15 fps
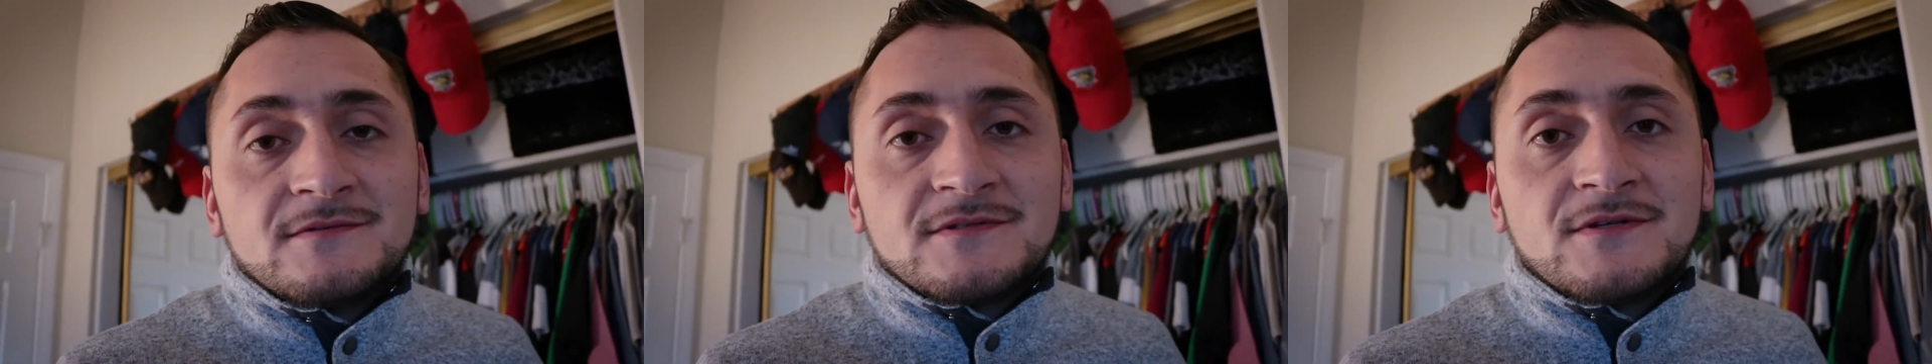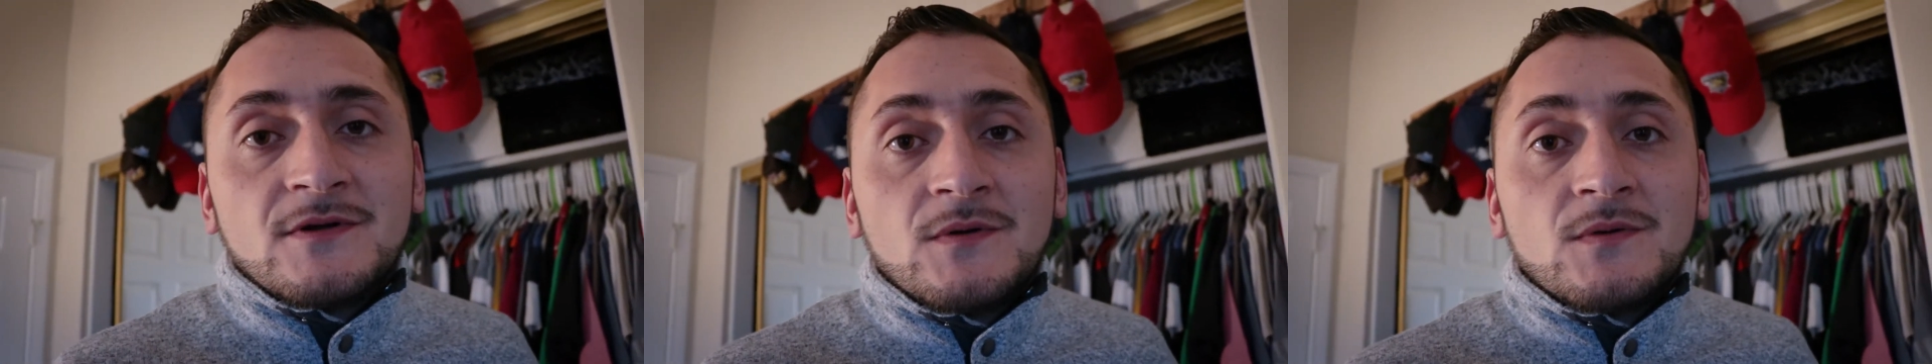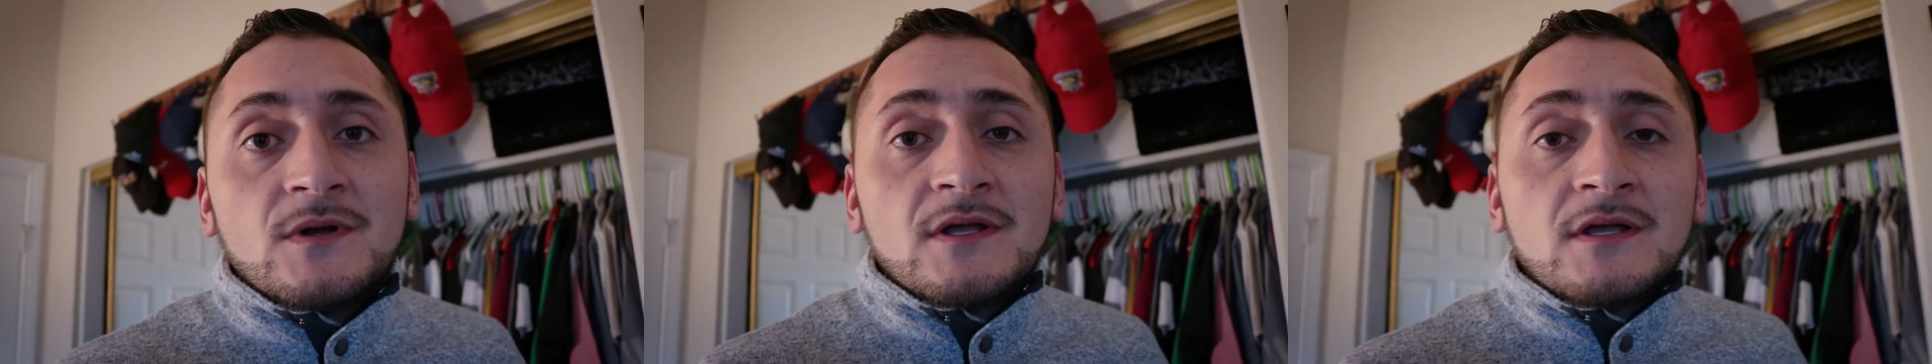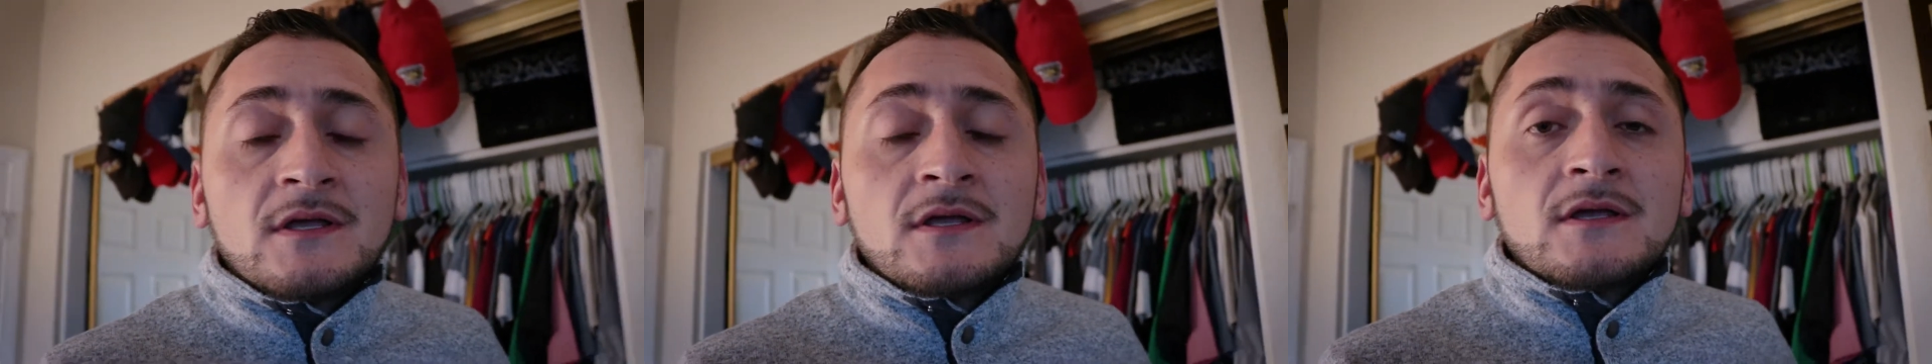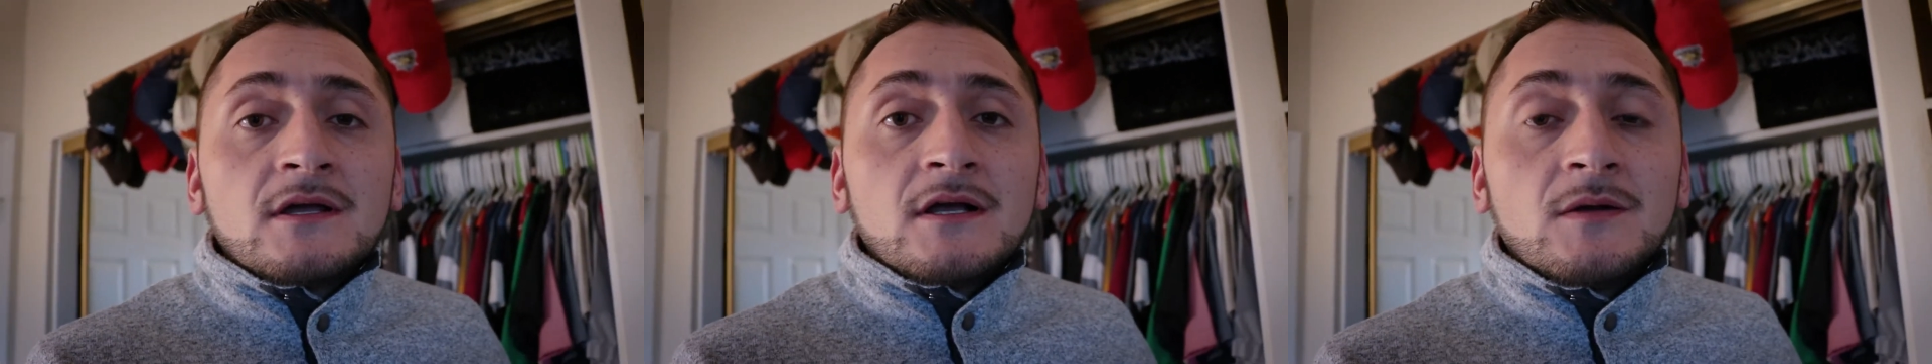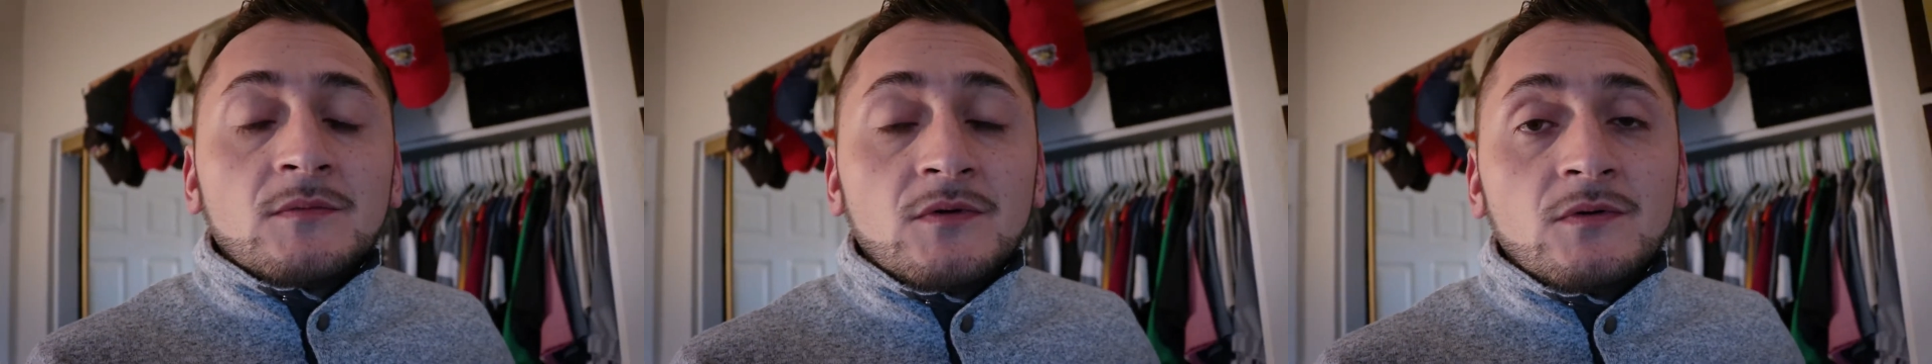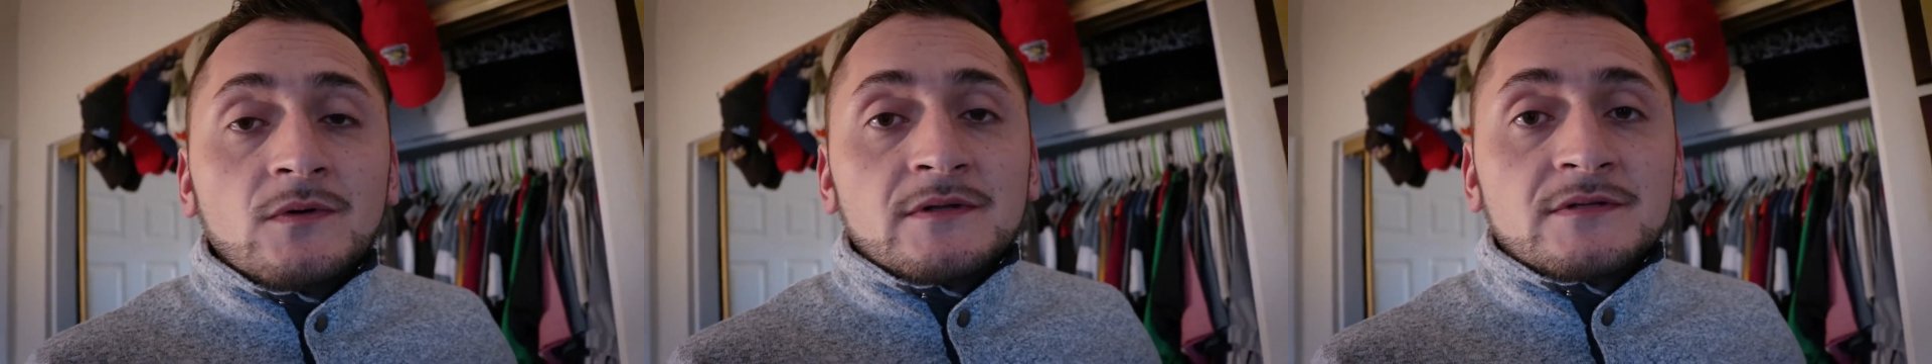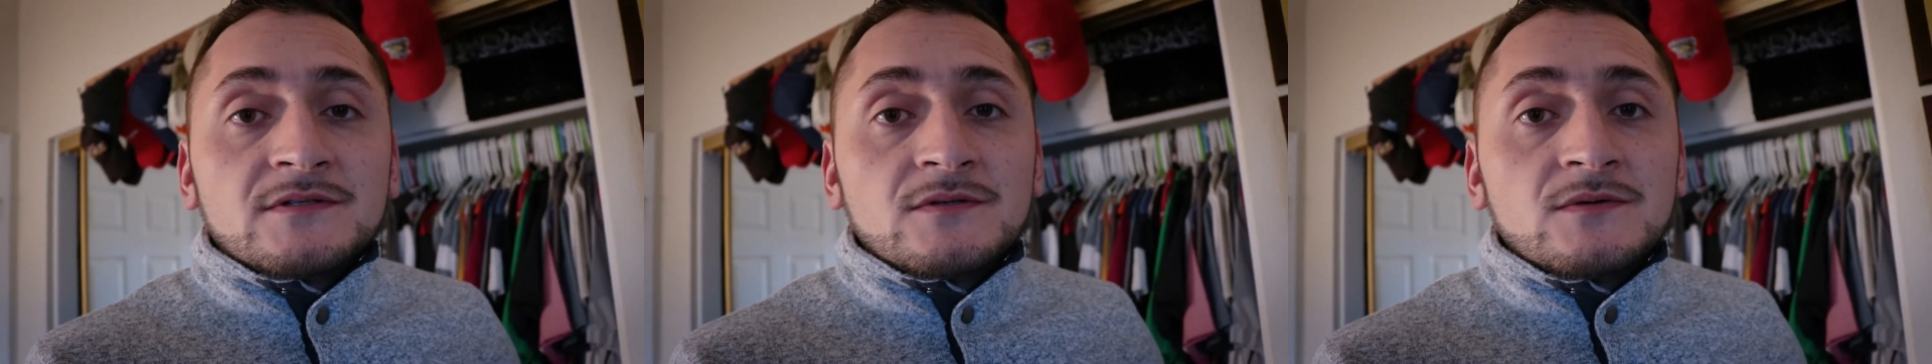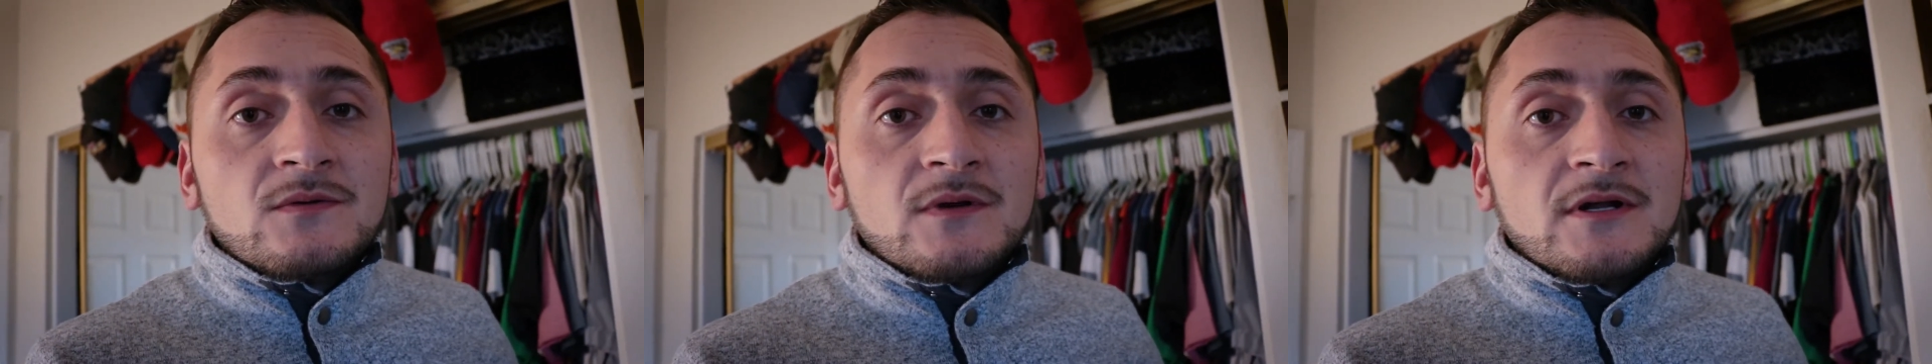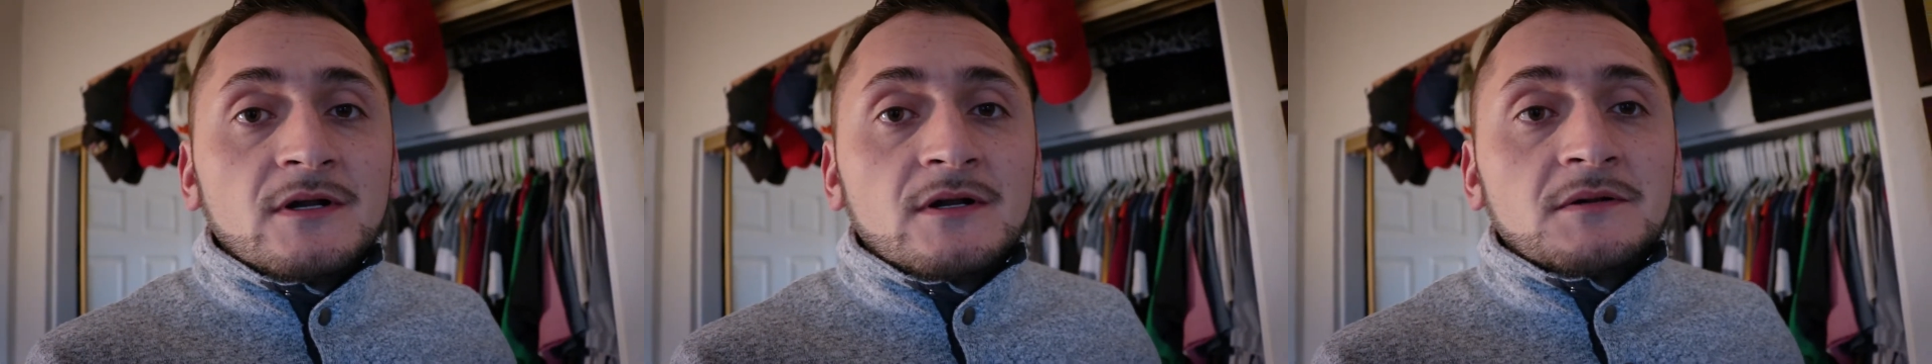So I'm going to
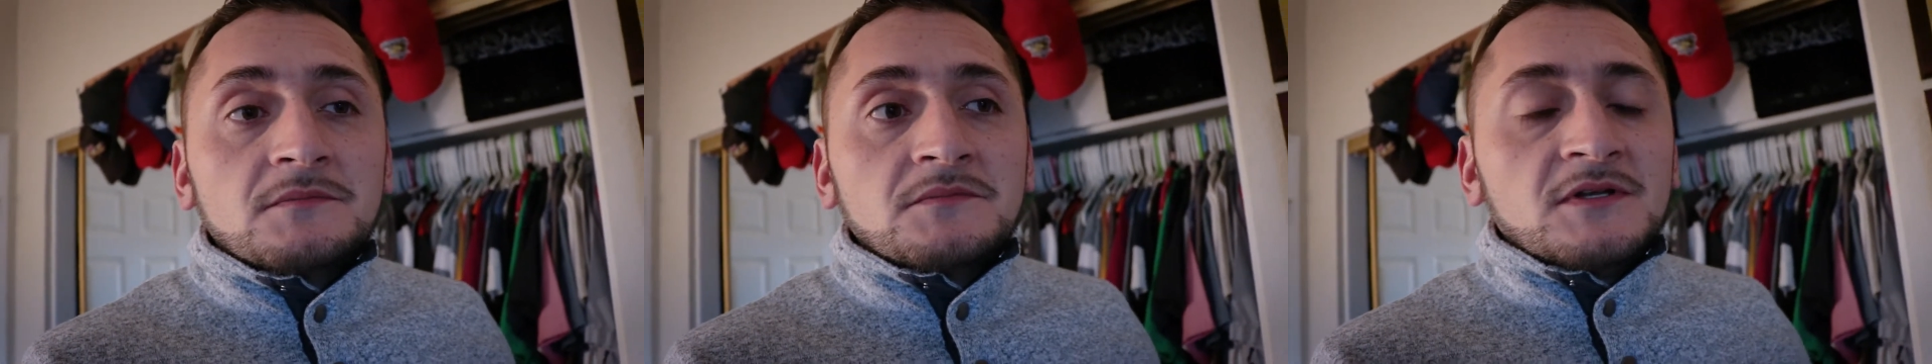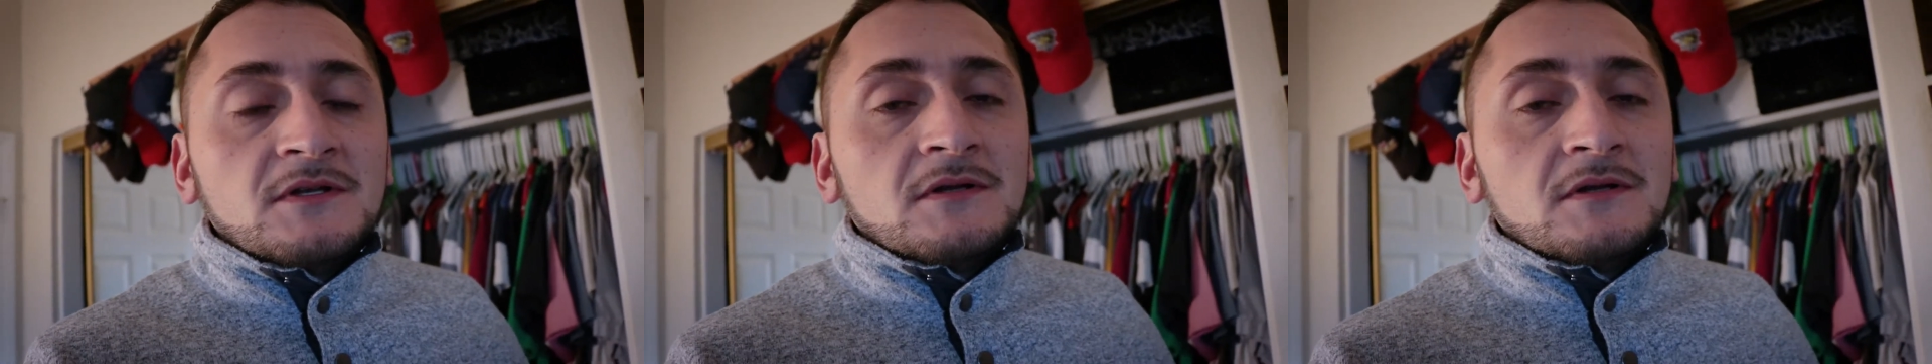wear, you